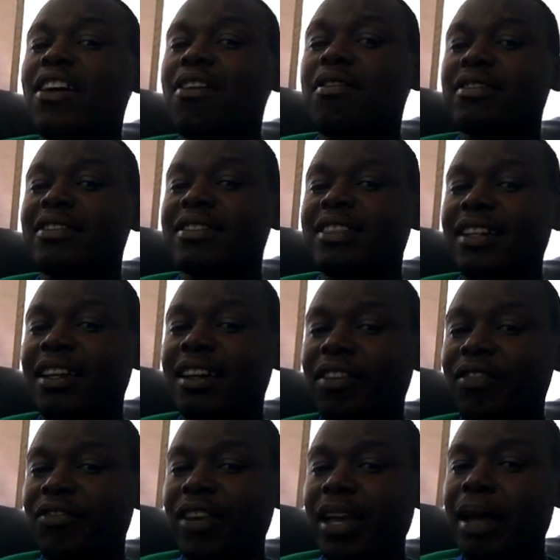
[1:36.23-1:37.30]
auxiliary
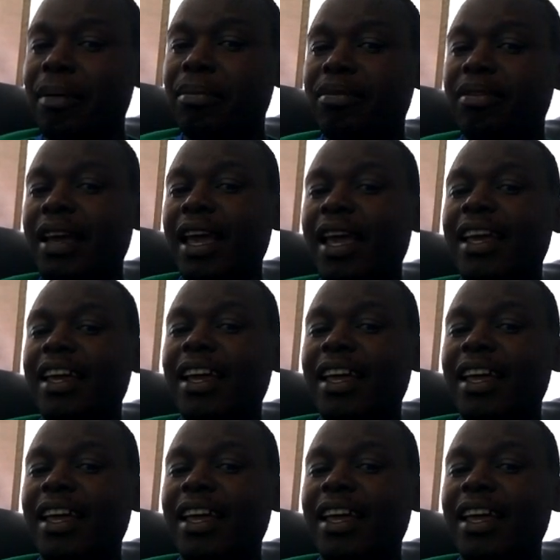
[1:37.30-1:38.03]
verb there.